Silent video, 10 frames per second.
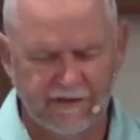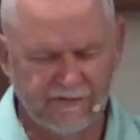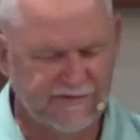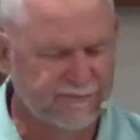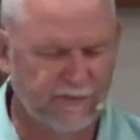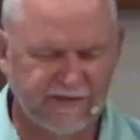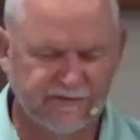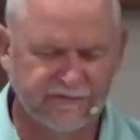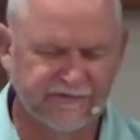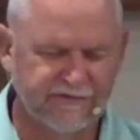the
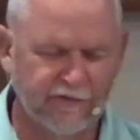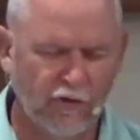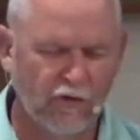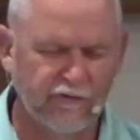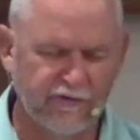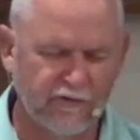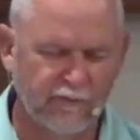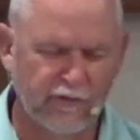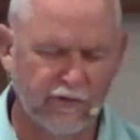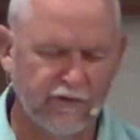specialists and all that are
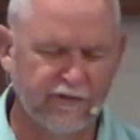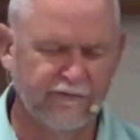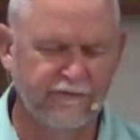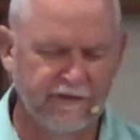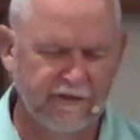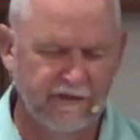part of